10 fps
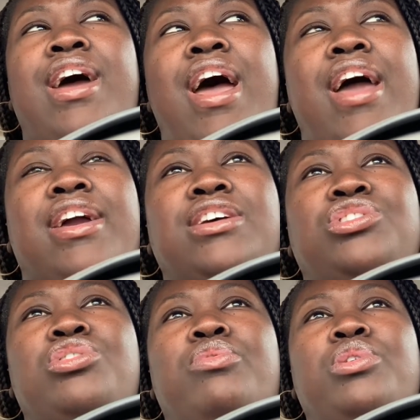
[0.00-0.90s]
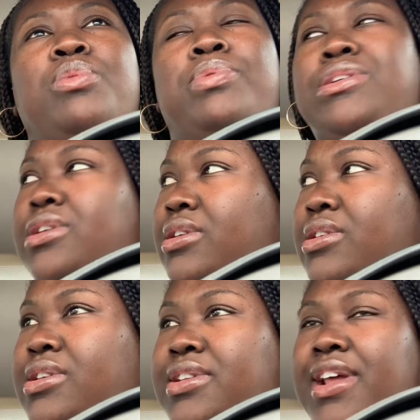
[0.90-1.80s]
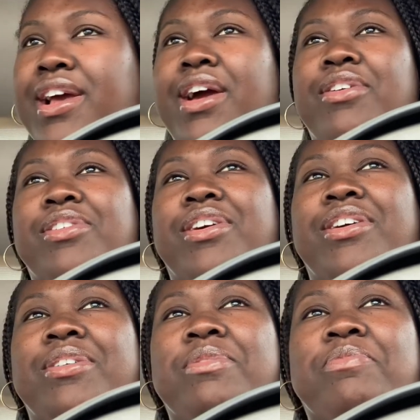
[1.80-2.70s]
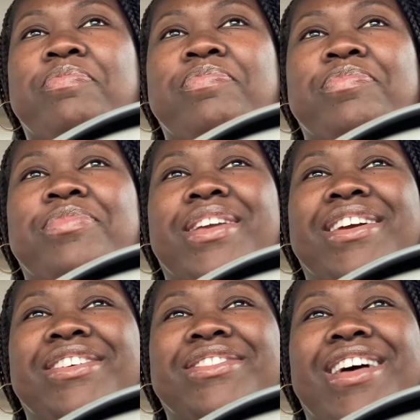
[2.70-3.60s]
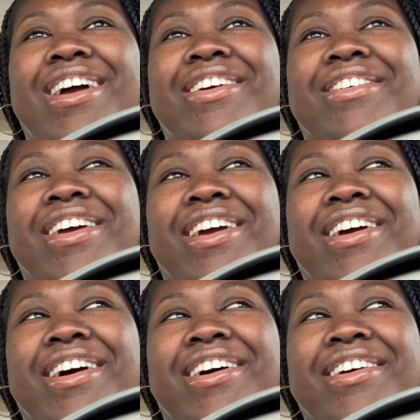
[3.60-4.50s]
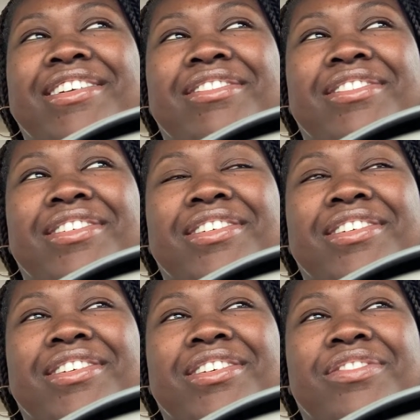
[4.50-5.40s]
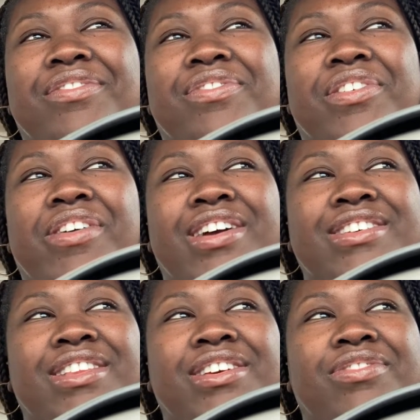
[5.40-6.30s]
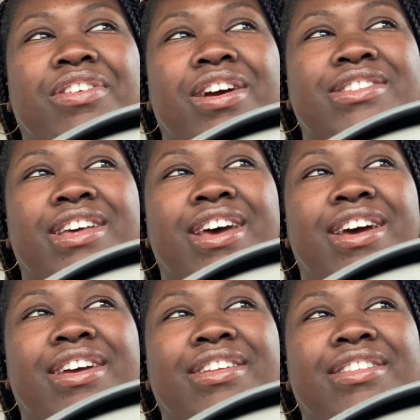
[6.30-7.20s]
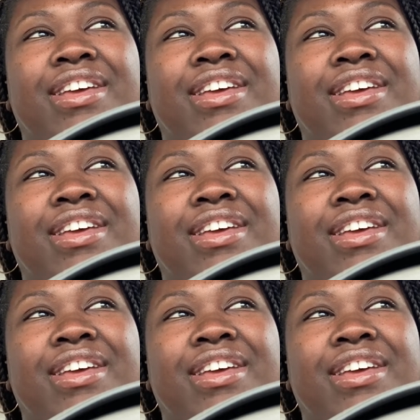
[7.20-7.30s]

I guess, you know, when you put your neck out there and he's like, okay, God, for Christ I live, for Christ I die.